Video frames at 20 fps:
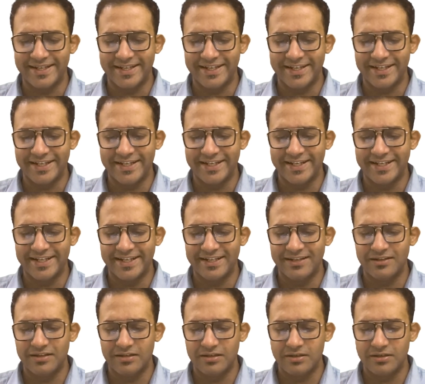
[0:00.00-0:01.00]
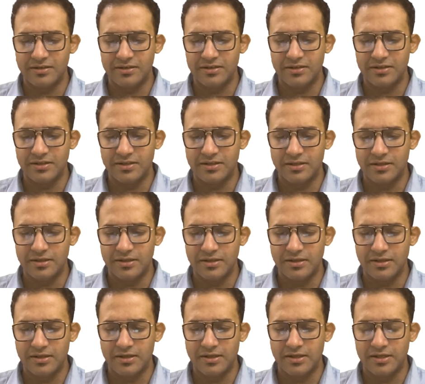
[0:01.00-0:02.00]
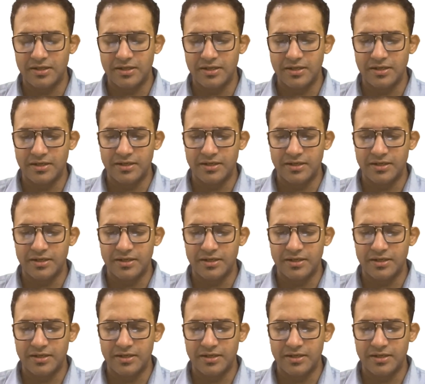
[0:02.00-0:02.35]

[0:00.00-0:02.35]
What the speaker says: (no one is talking)